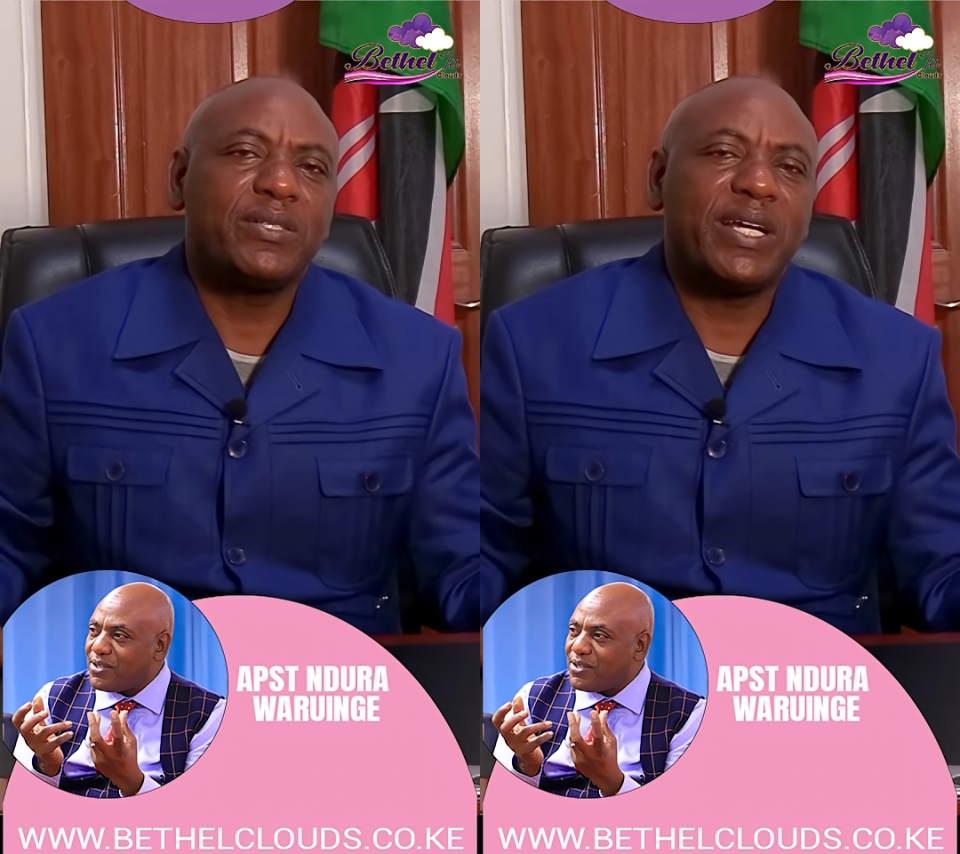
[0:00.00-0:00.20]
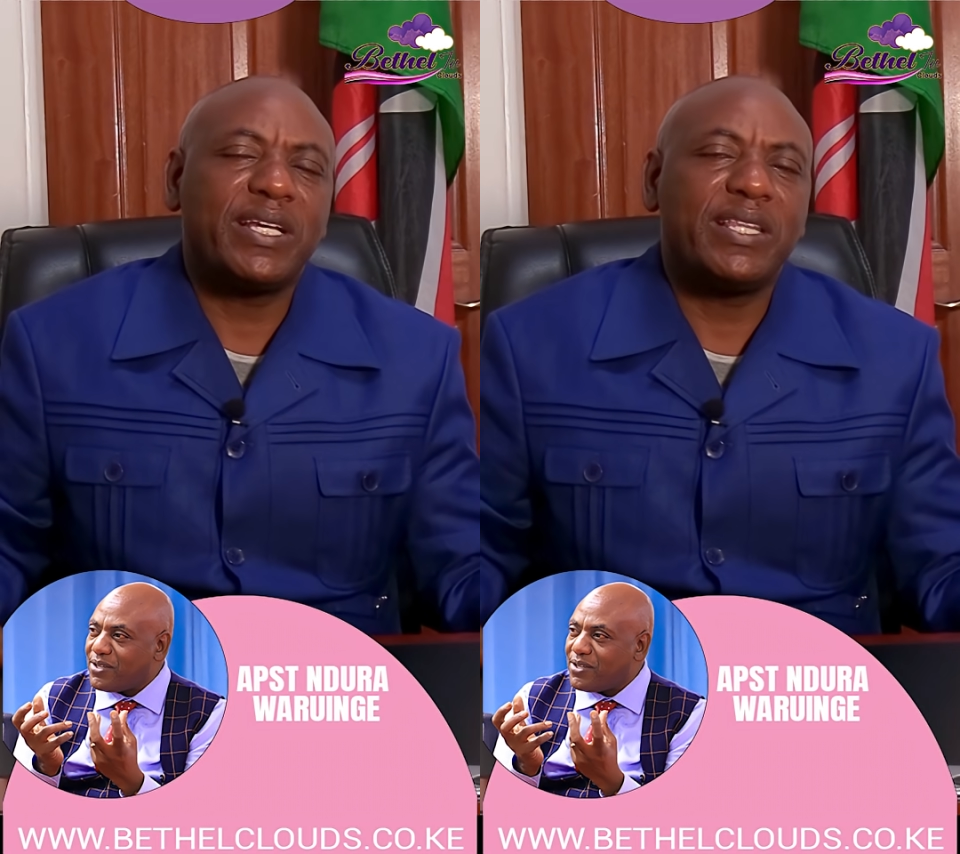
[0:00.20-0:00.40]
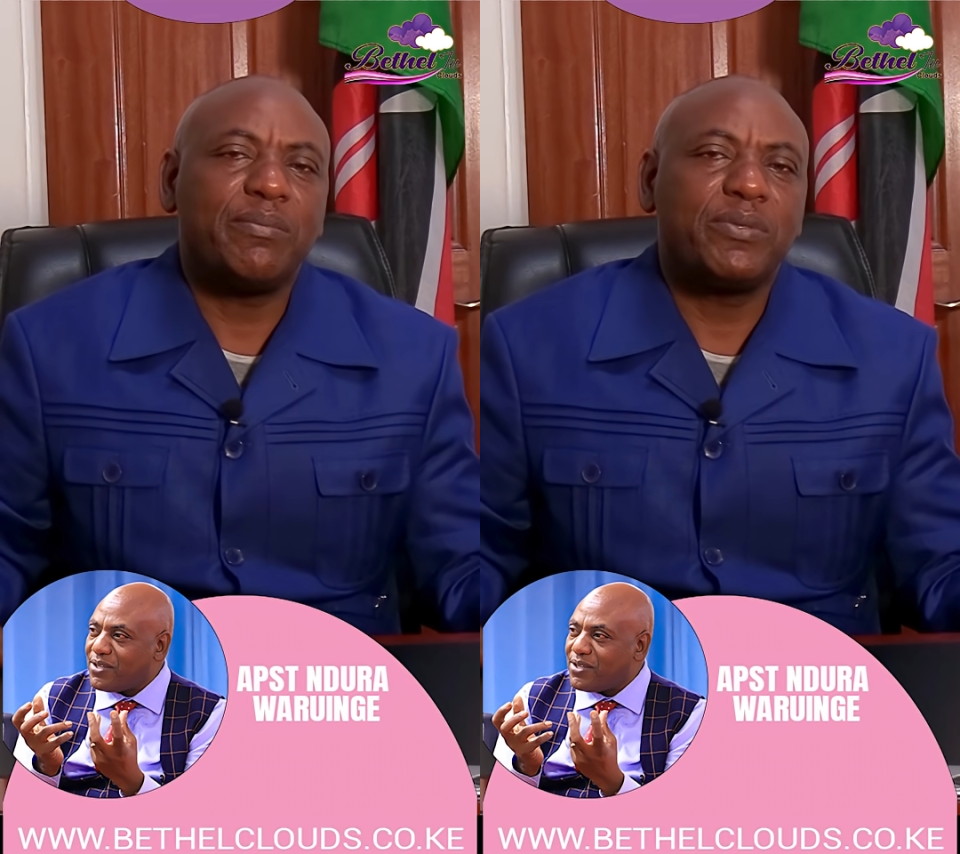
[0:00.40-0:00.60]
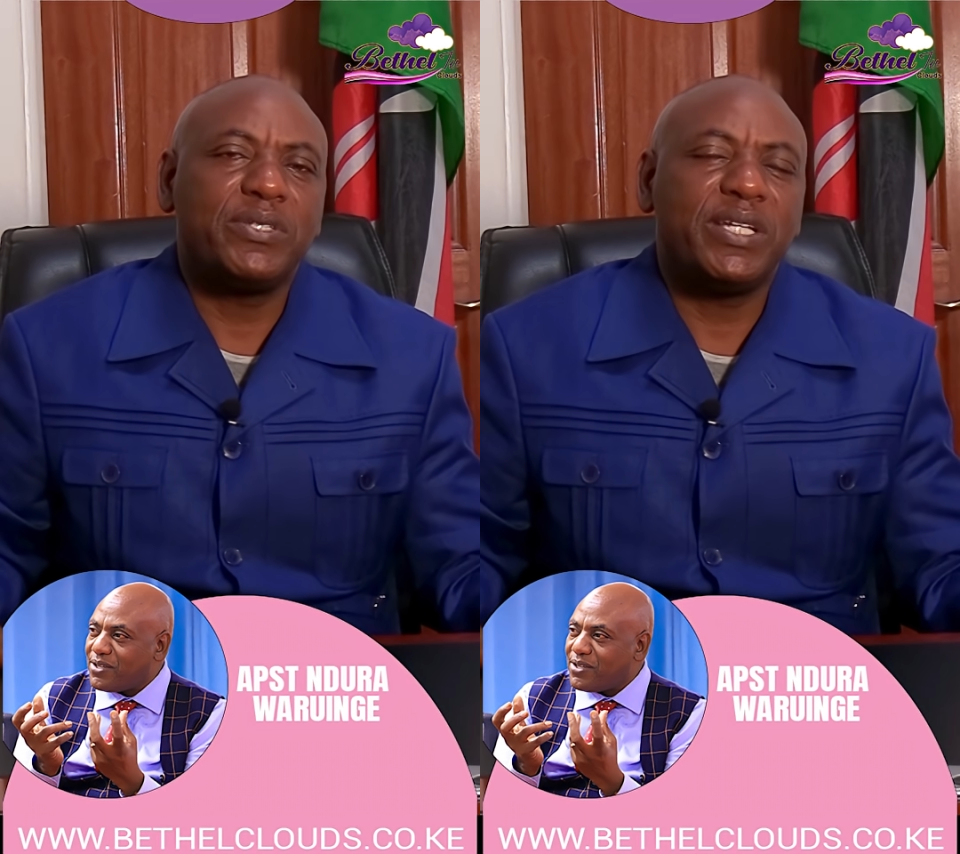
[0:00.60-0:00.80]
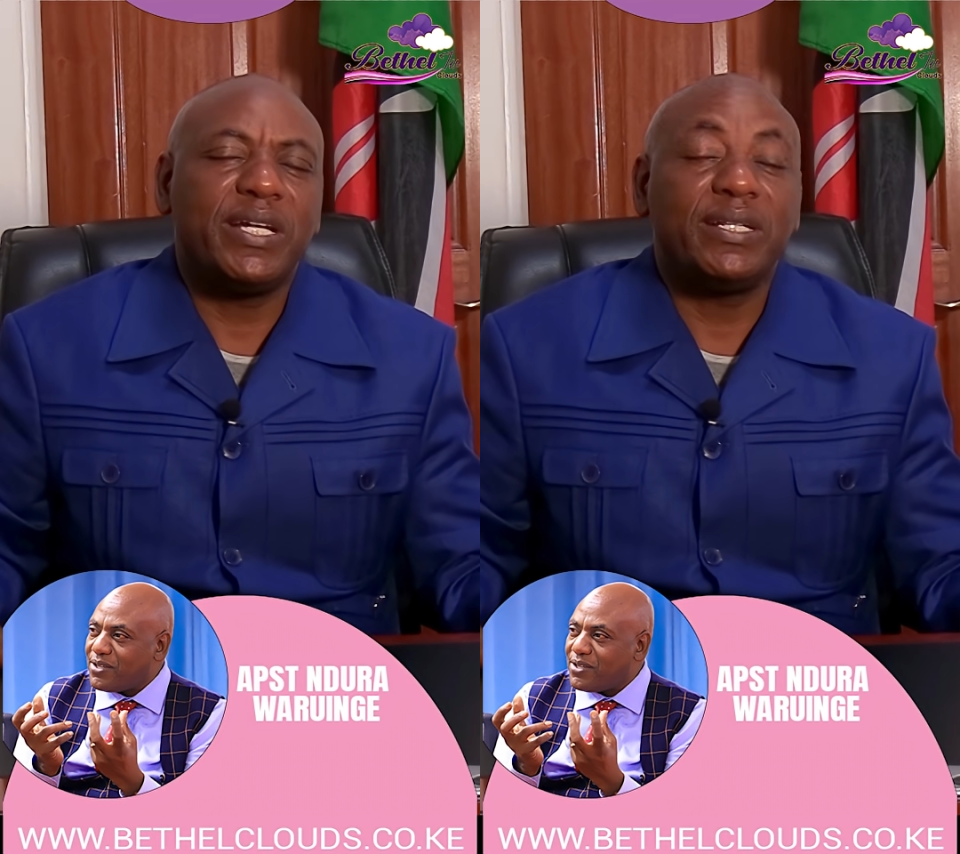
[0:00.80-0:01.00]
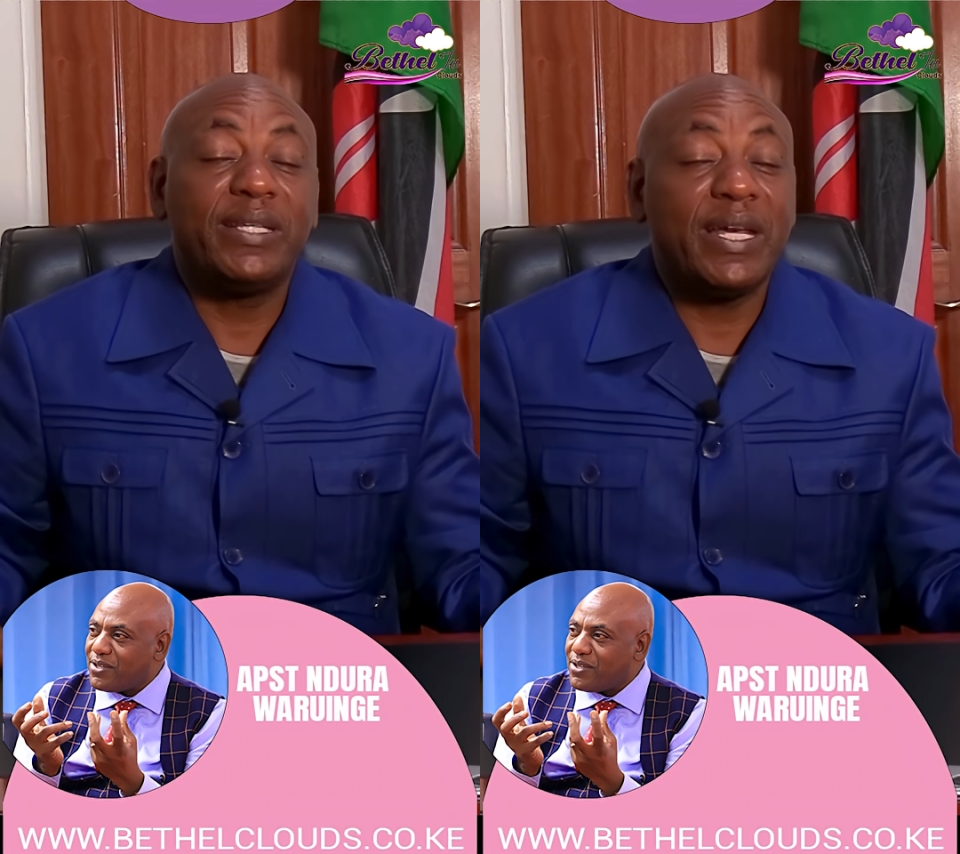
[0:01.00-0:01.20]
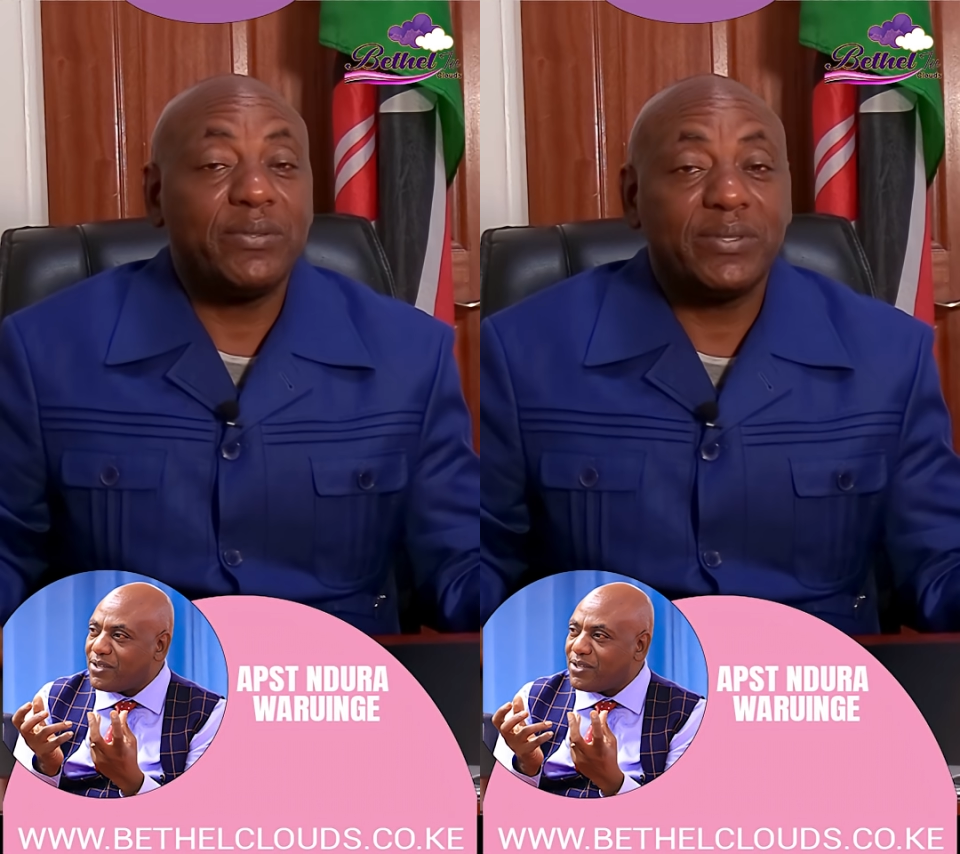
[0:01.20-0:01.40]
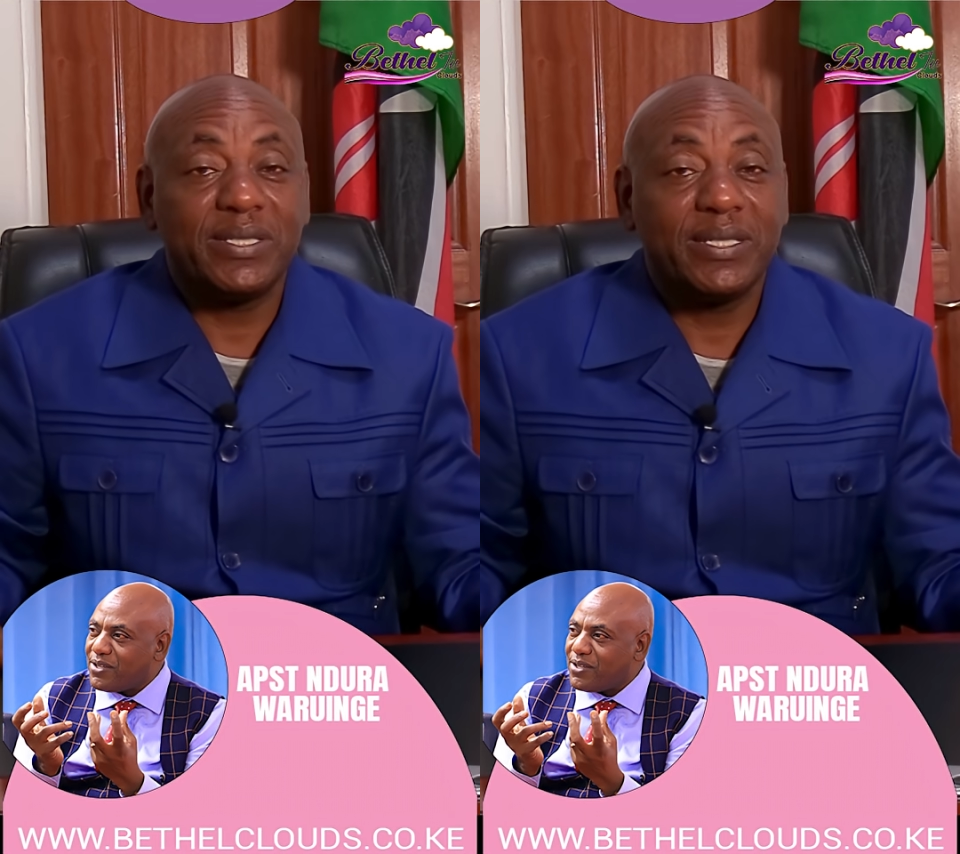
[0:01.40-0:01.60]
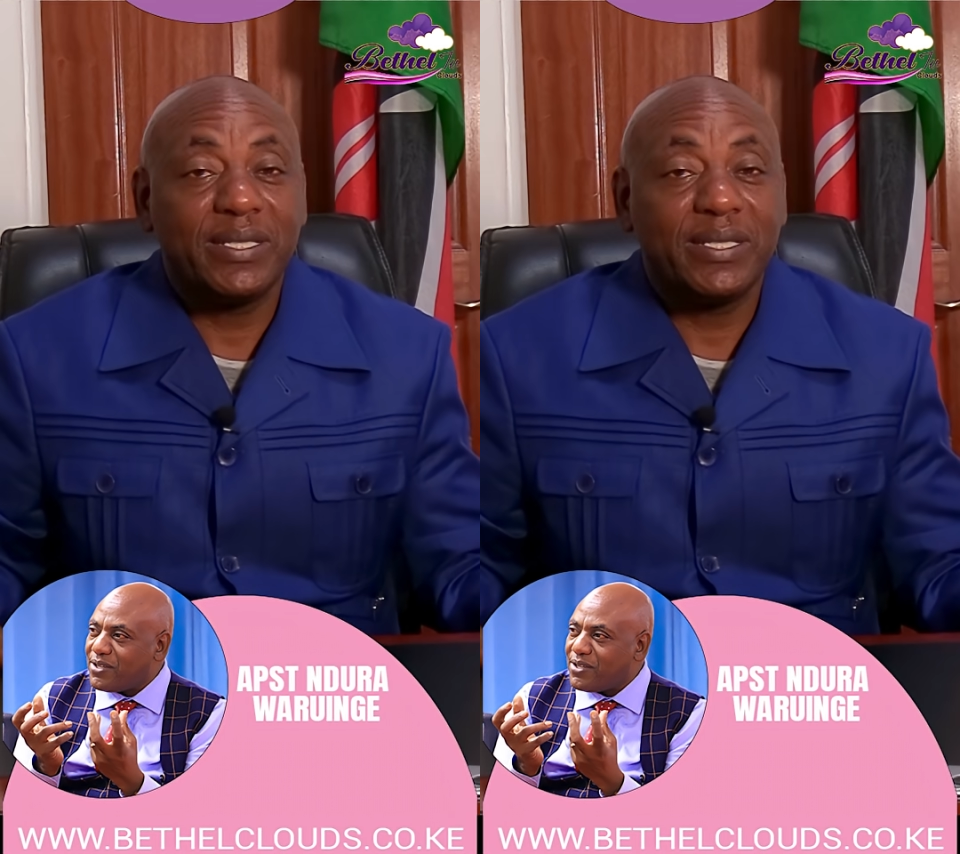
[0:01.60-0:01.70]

taking them to jail. They are not